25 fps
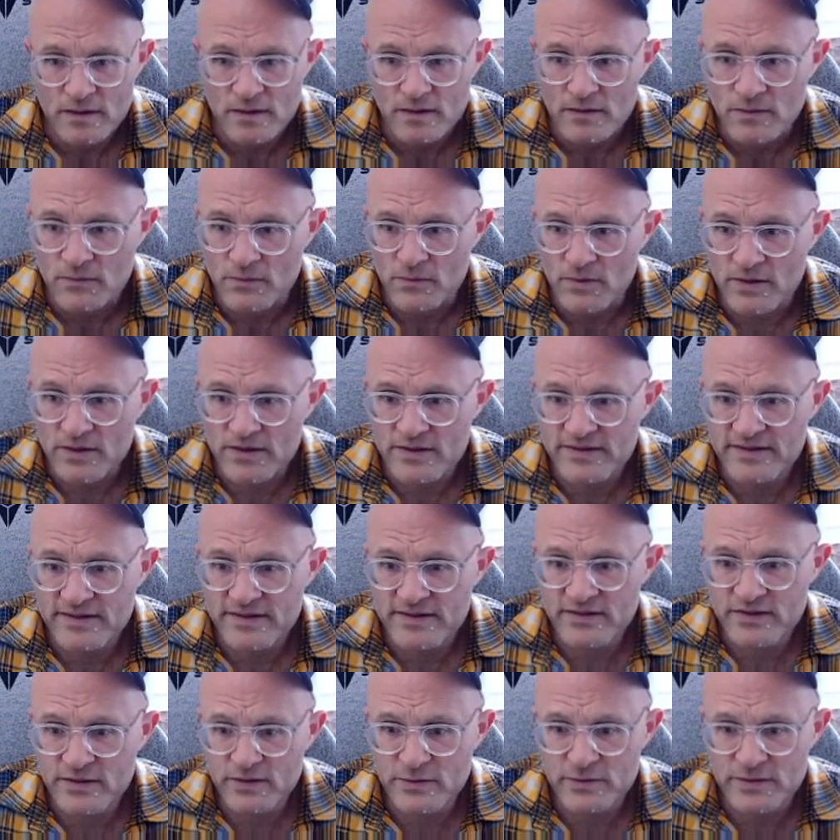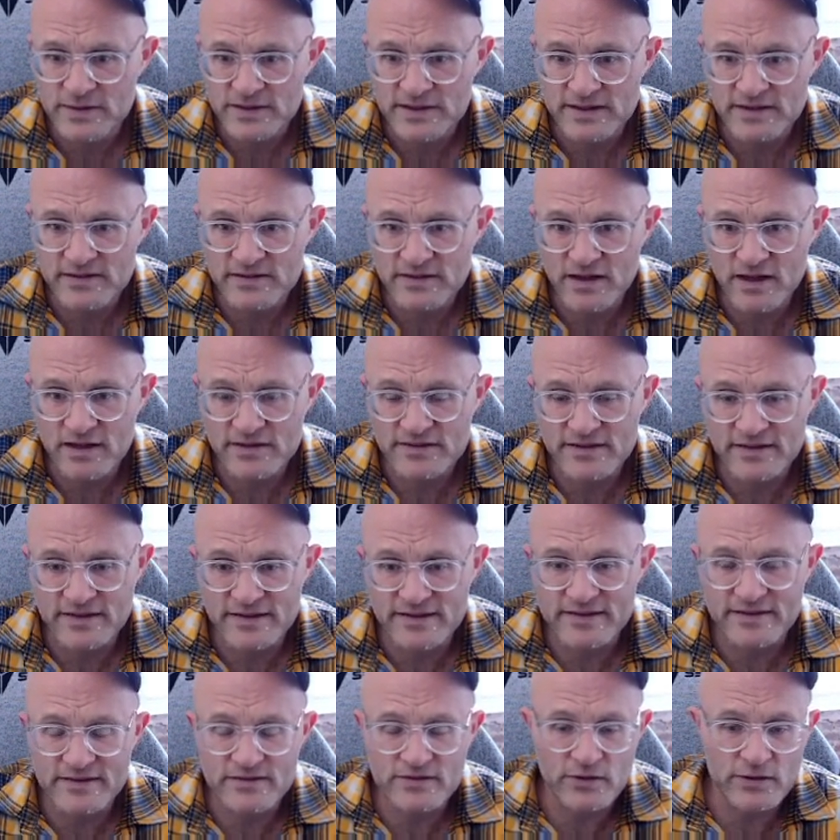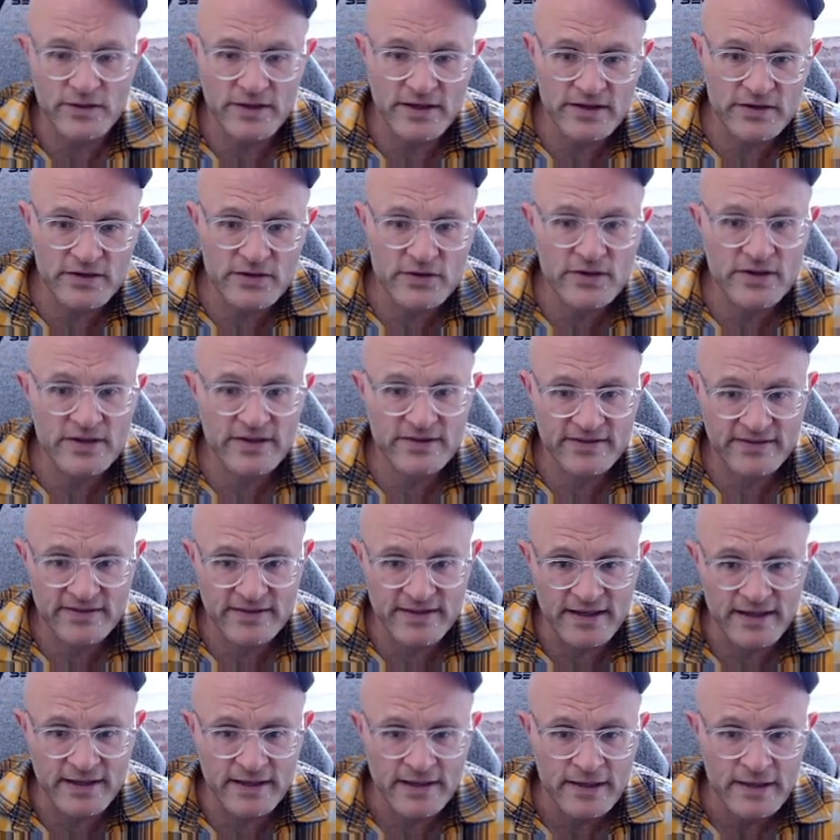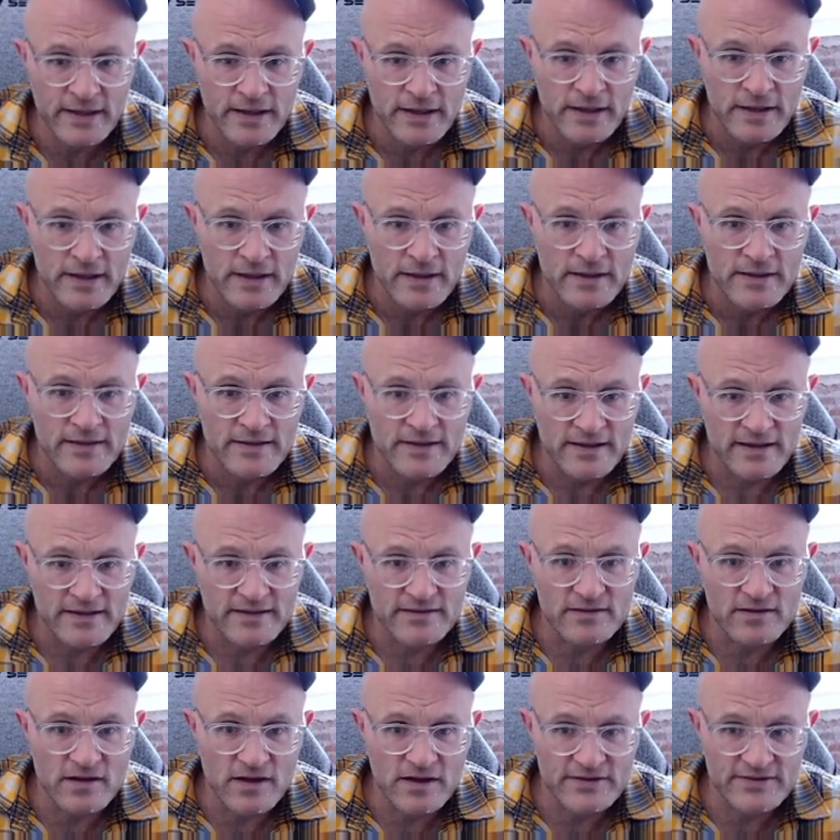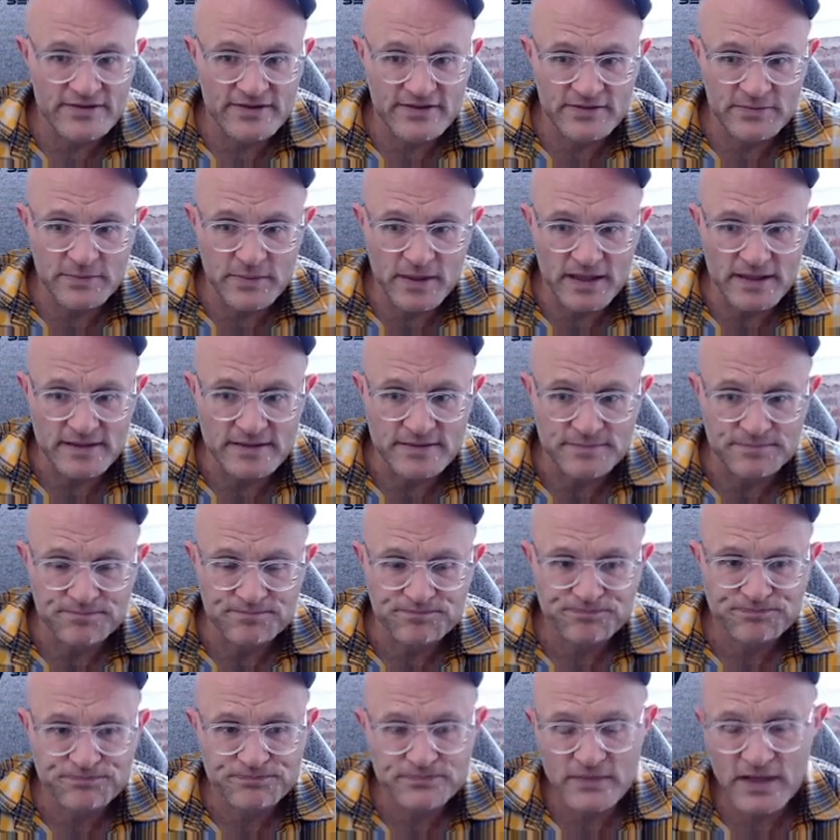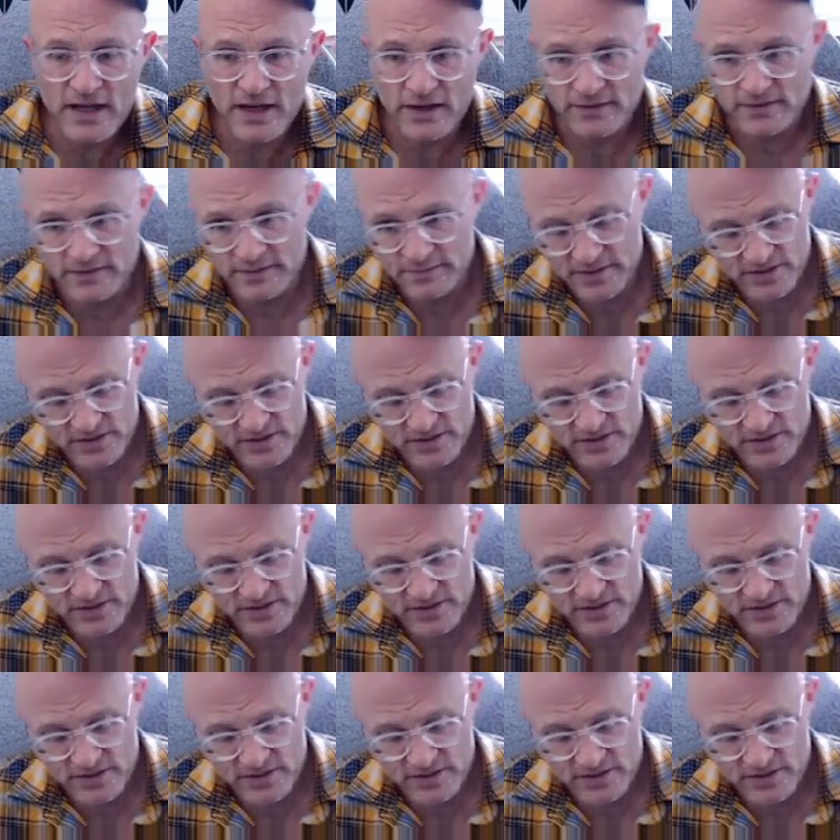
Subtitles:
What is he doing? He's lost. So here you can see that he's lost his mind. Now, let me